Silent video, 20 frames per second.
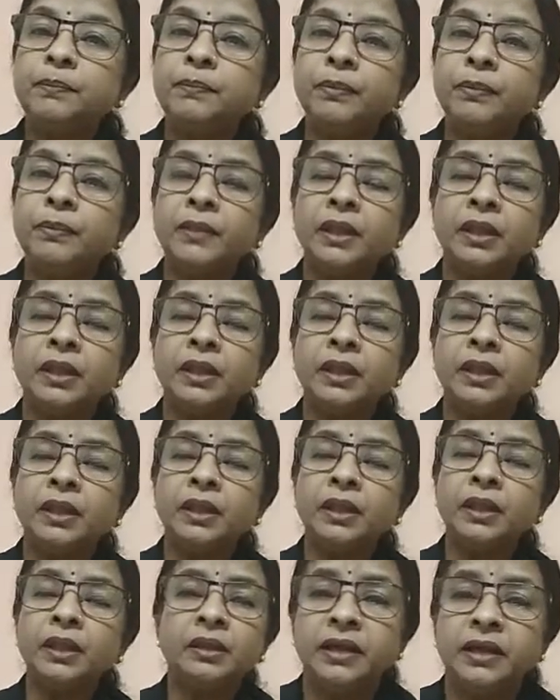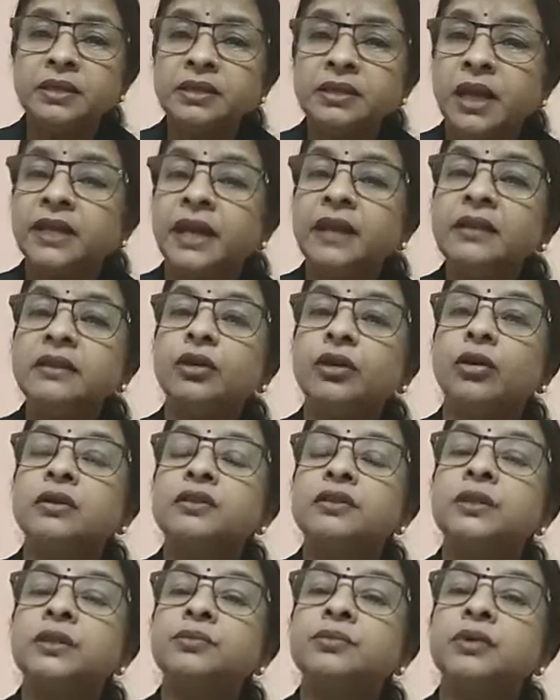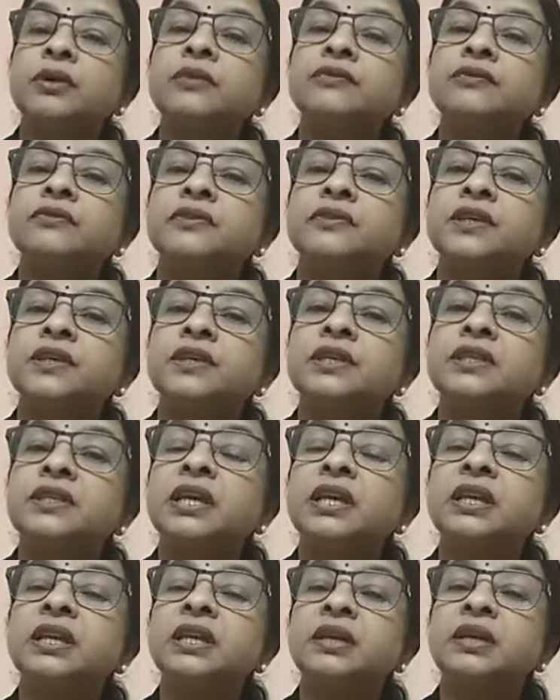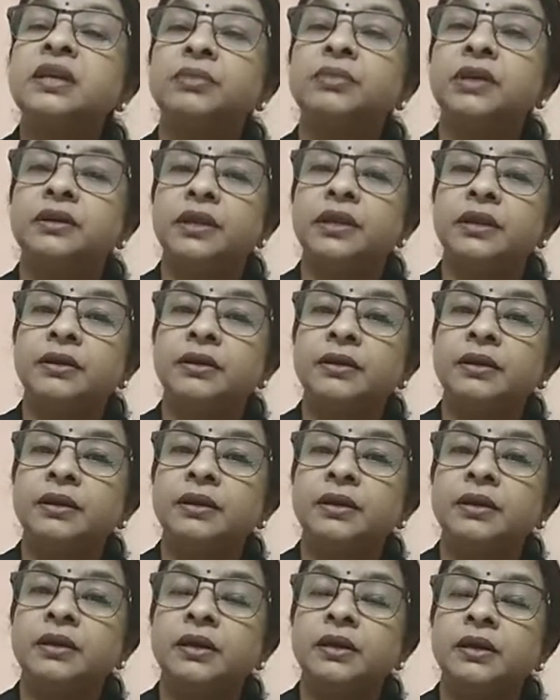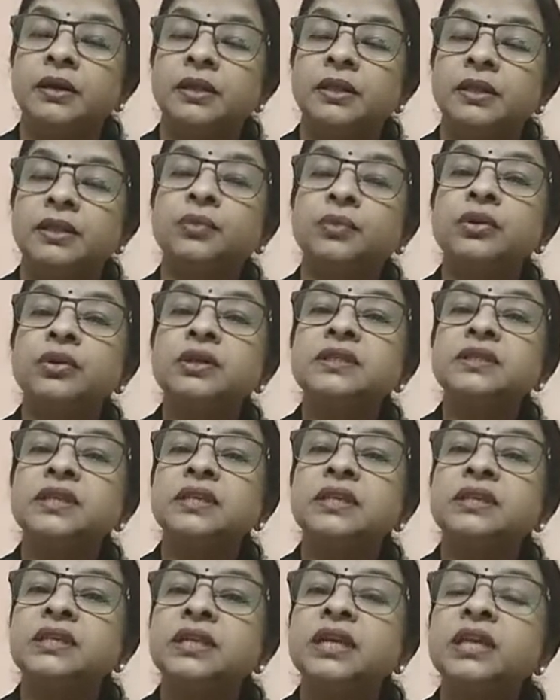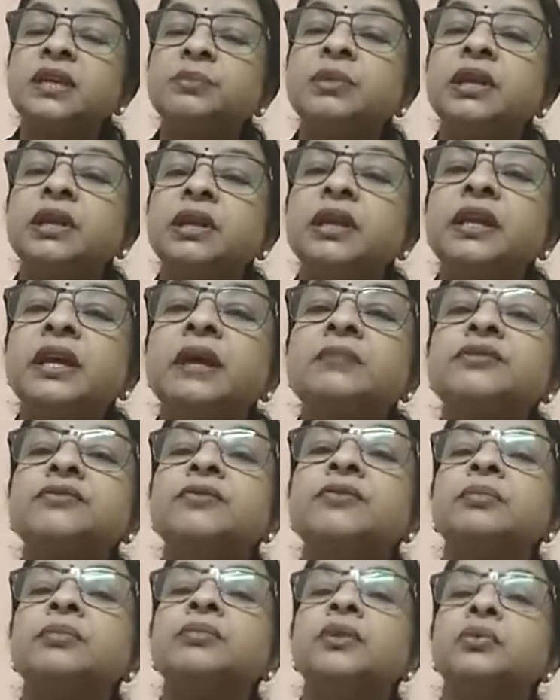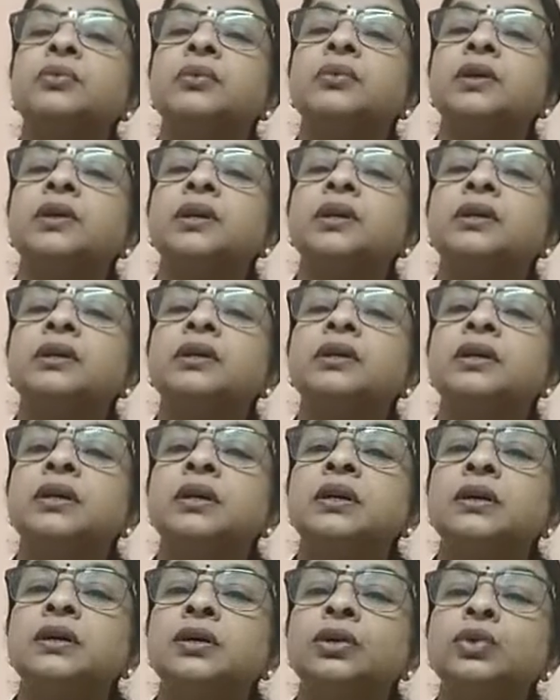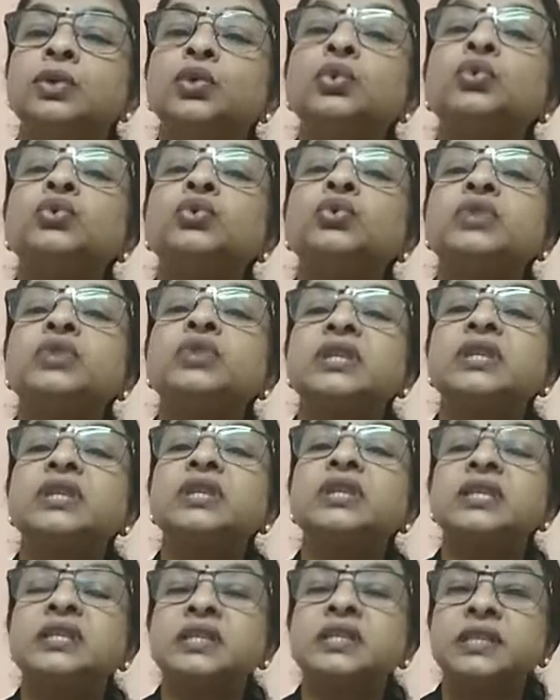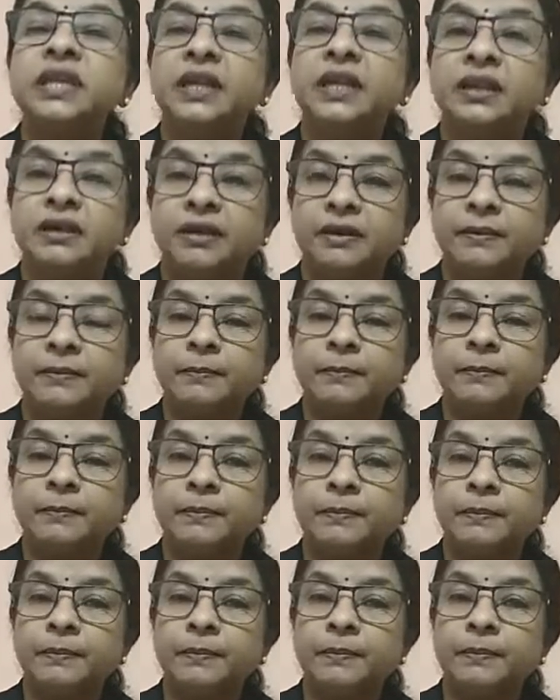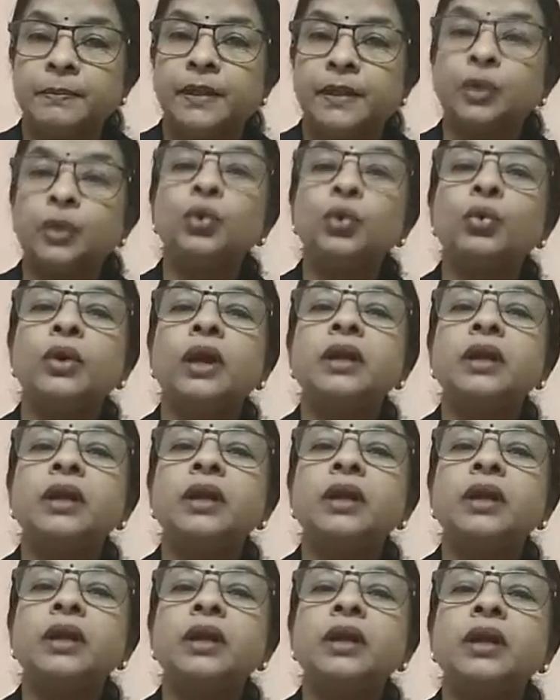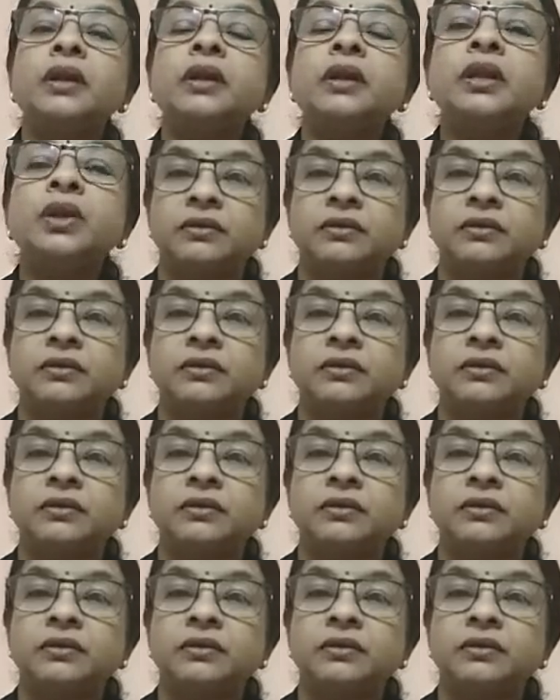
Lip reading: Let us understand the concept of sustainability. The word sustainability comes from the word to sustain, to continue with,